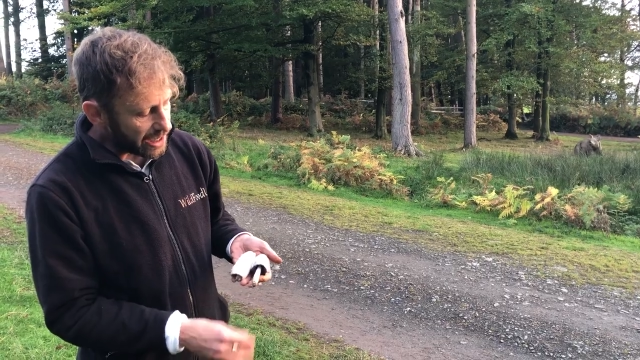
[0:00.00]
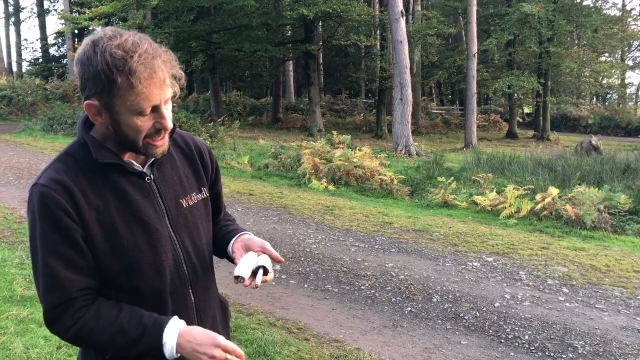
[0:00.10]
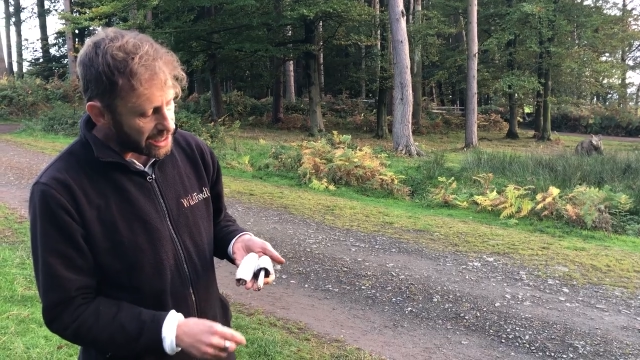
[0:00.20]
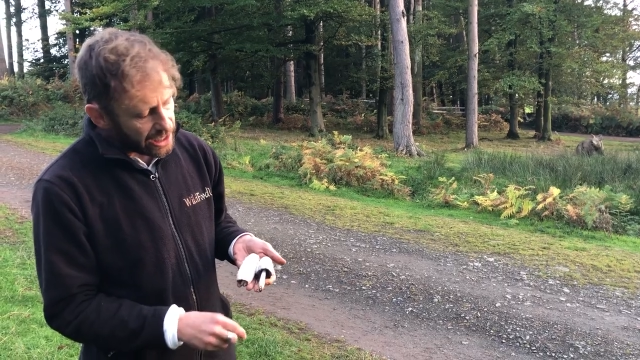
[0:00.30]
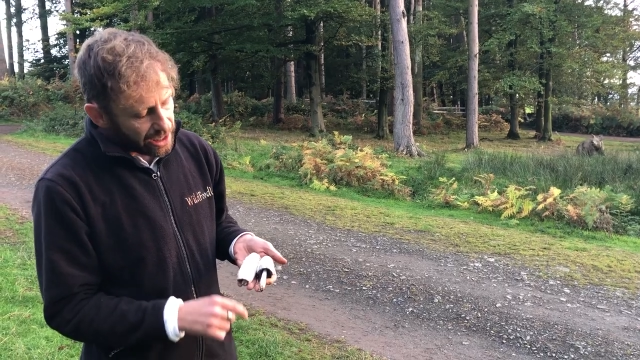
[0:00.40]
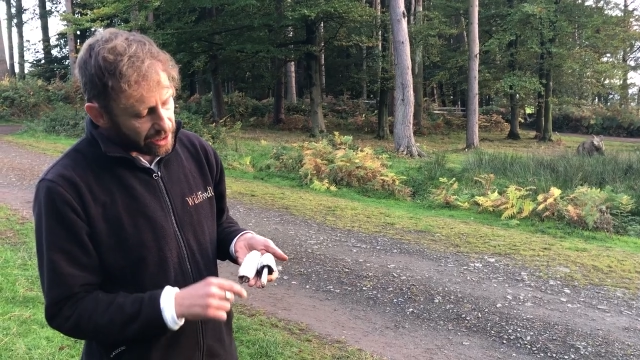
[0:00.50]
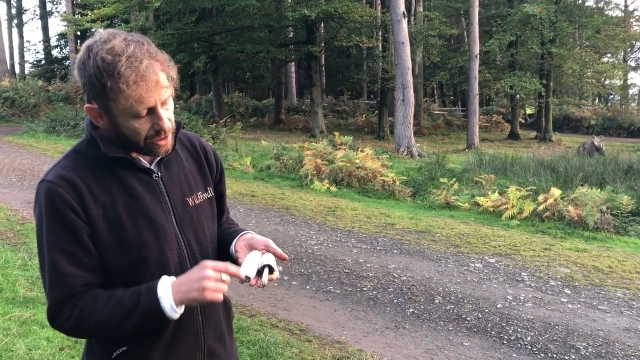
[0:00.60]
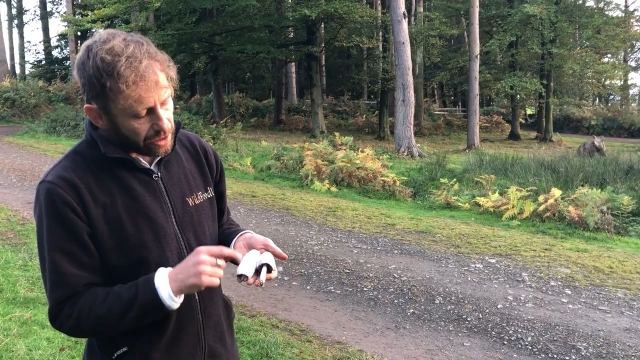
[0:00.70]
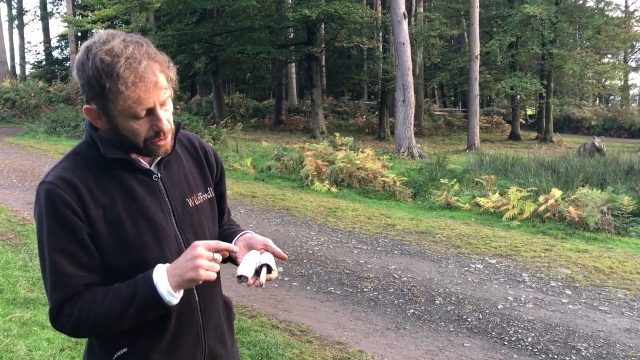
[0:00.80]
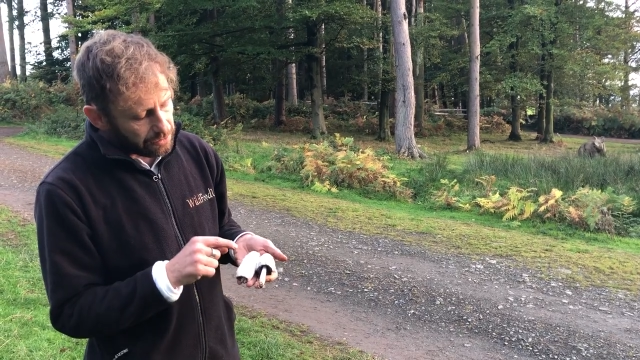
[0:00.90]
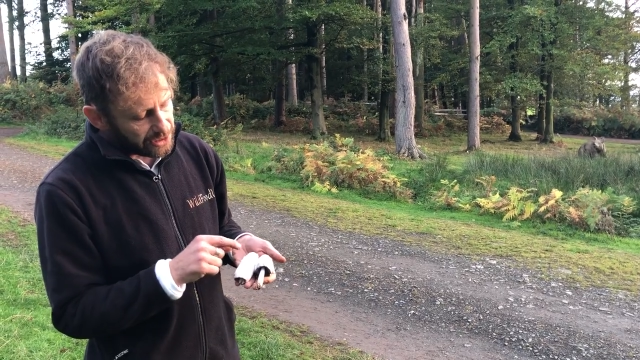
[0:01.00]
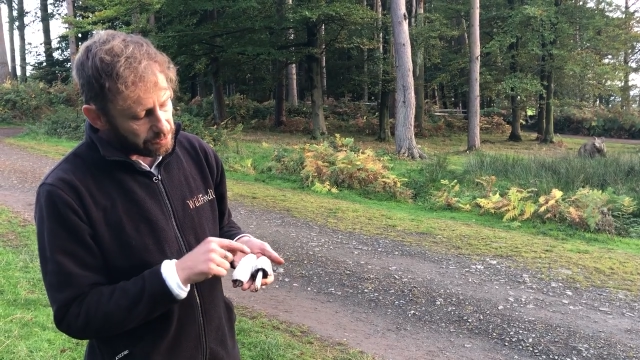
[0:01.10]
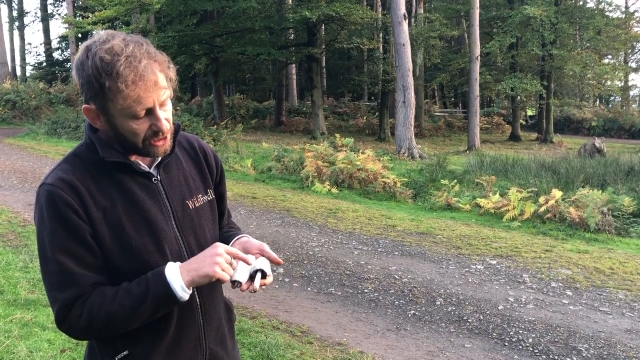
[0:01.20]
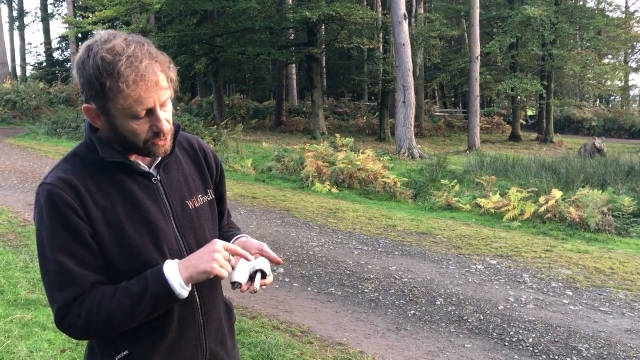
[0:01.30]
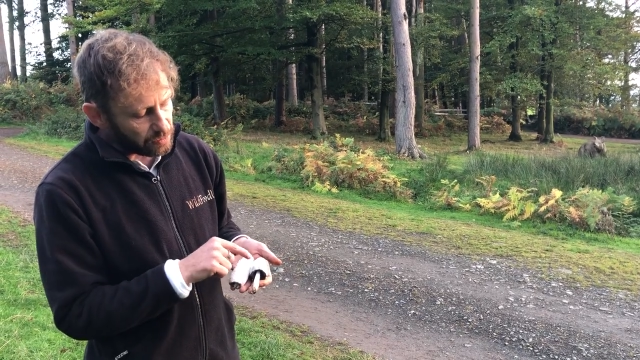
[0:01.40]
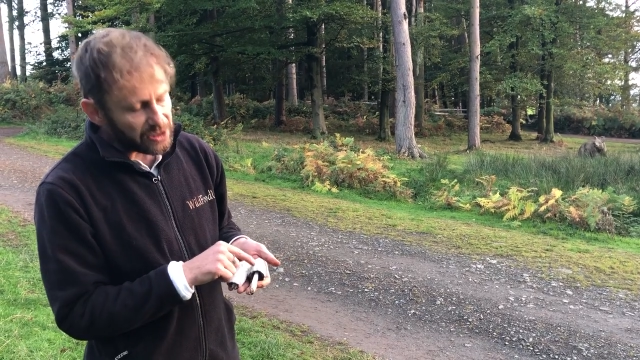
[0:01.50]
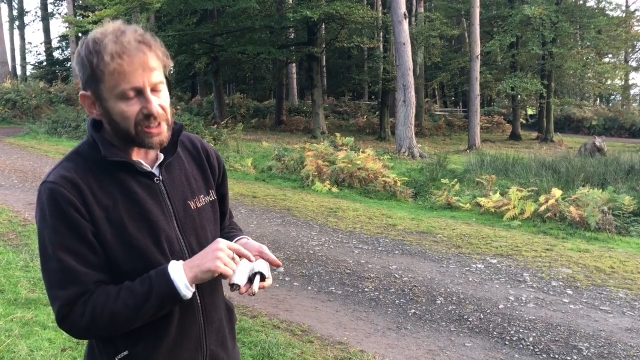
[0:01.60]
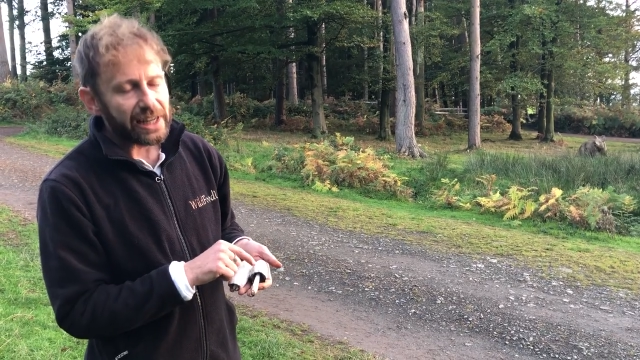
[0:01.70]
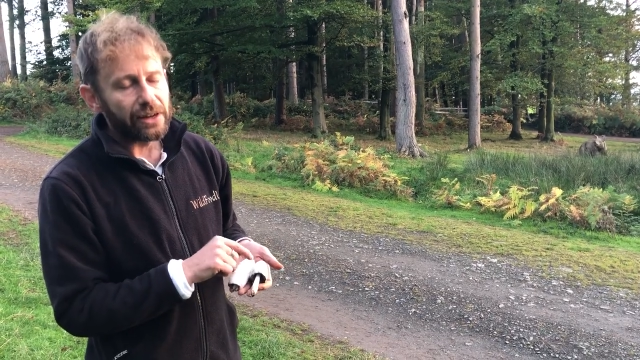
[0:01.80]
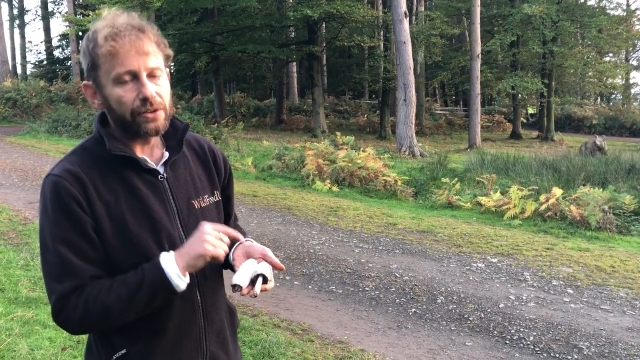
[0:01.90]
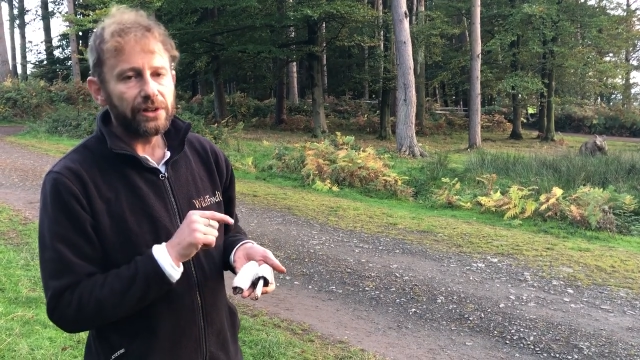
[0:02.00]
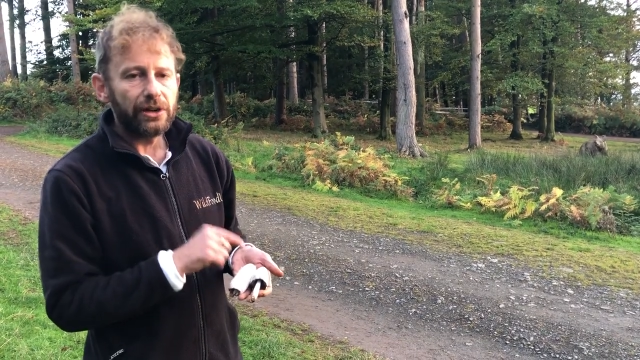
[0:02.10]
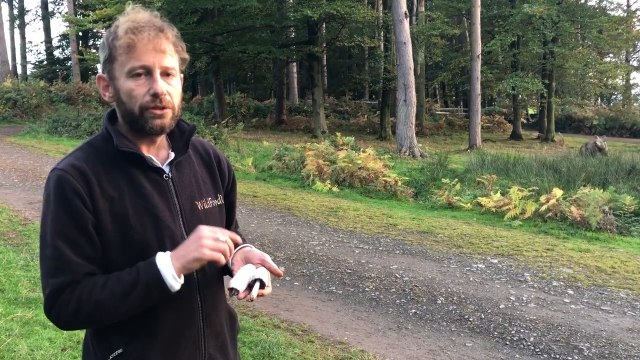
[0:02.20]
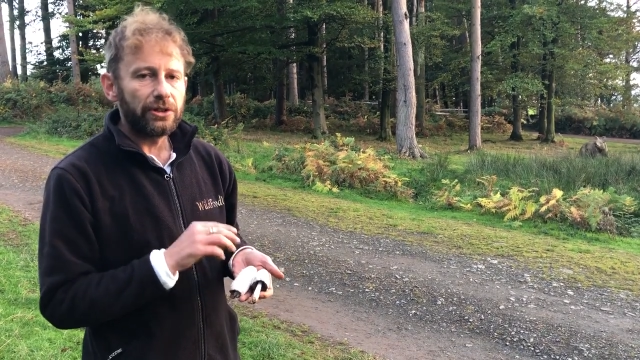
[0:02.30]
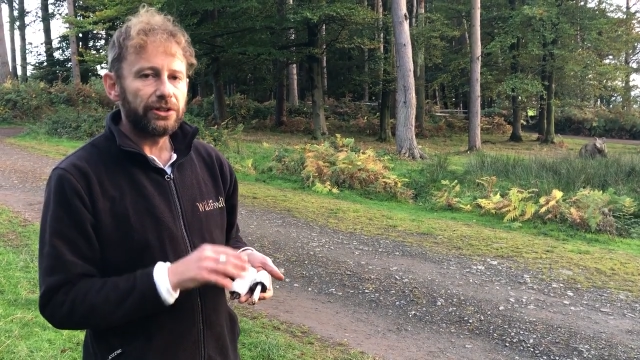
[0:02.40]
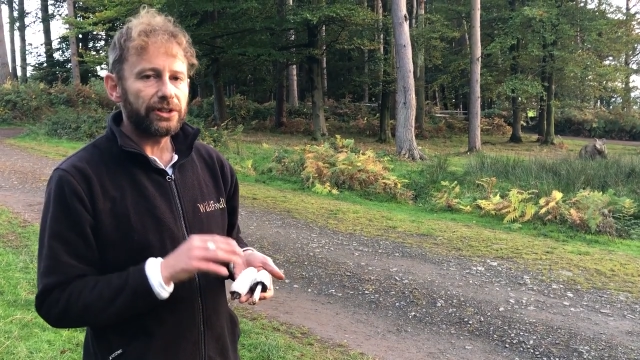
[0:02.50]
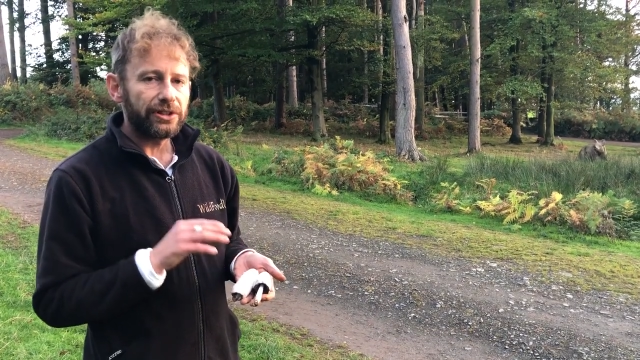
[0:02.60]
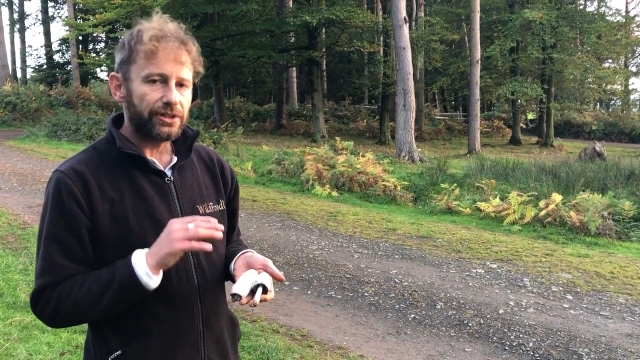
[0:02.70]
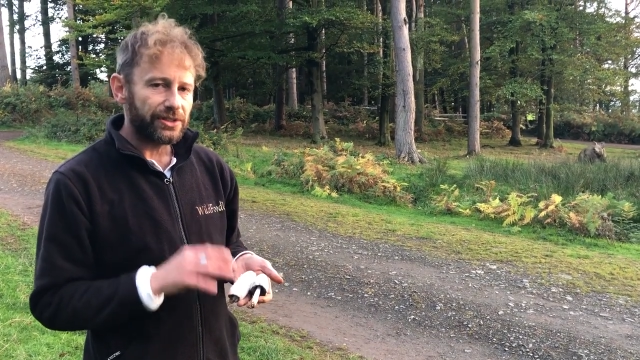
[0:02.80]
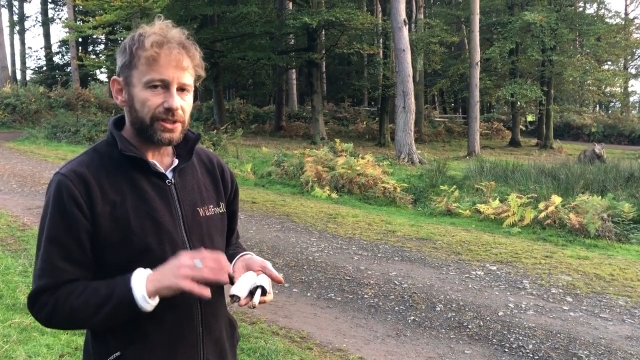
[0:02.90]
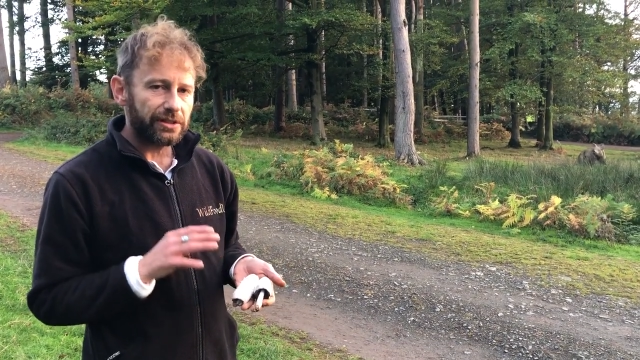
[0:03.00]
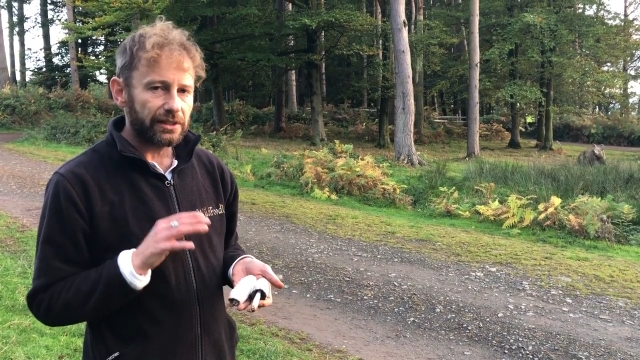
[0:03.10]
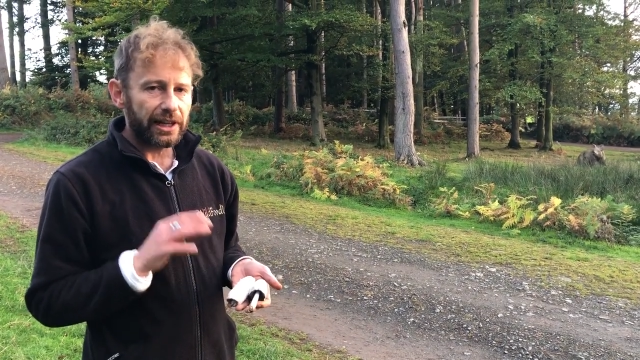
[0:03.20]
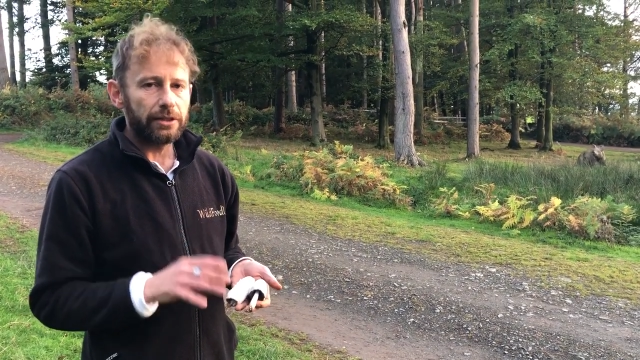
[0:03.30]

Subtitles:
way, this mushroom is now no longer considered